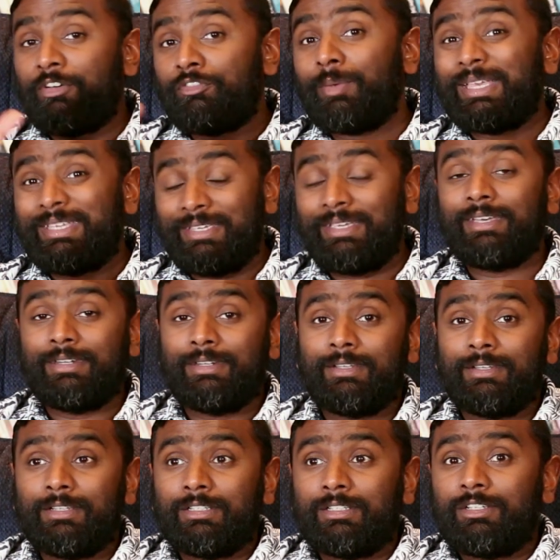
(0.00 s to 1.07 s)
of my kid
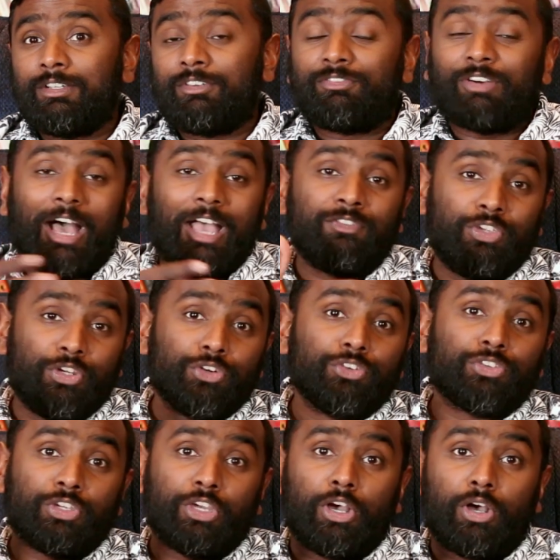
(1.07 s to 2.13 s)
five
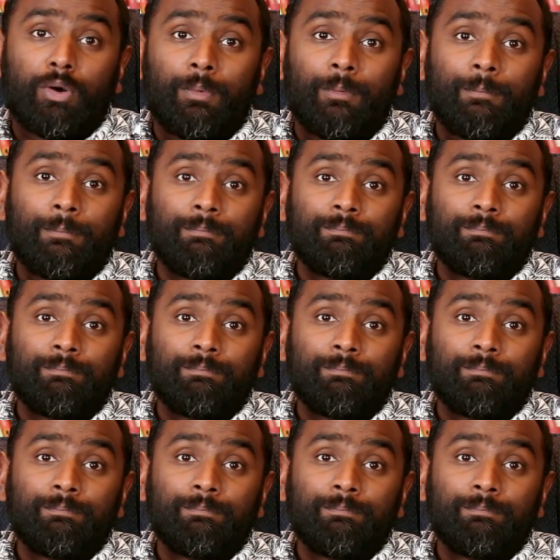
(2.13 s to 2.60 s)
years ago.